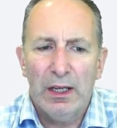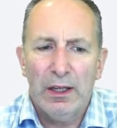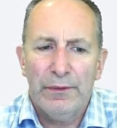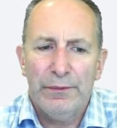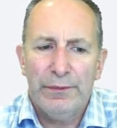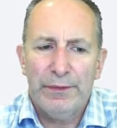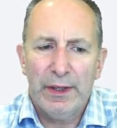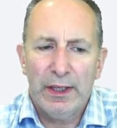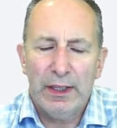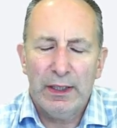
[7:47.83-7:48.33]

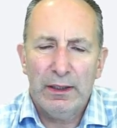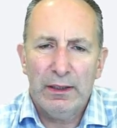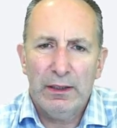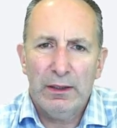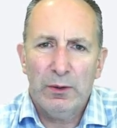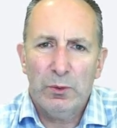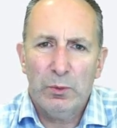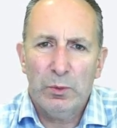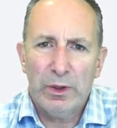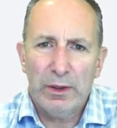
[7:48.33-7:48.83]
then
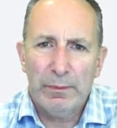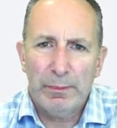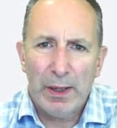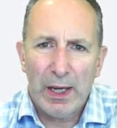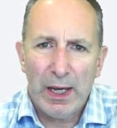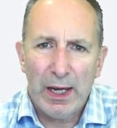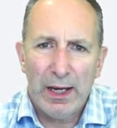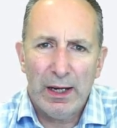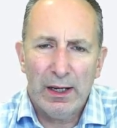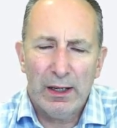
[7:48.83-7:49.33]
we
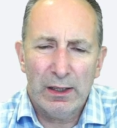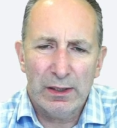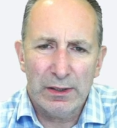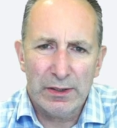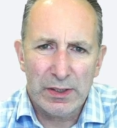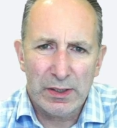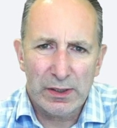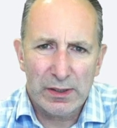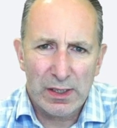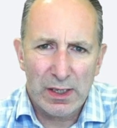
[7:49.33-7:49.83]
pay our
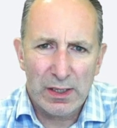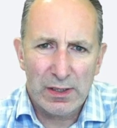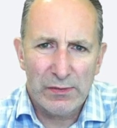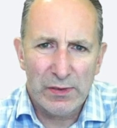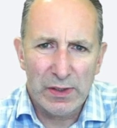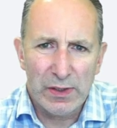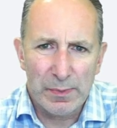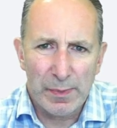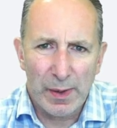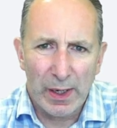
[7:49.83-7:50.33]
success
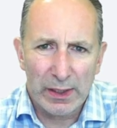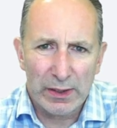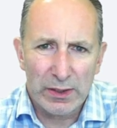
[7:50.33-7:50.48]
fees back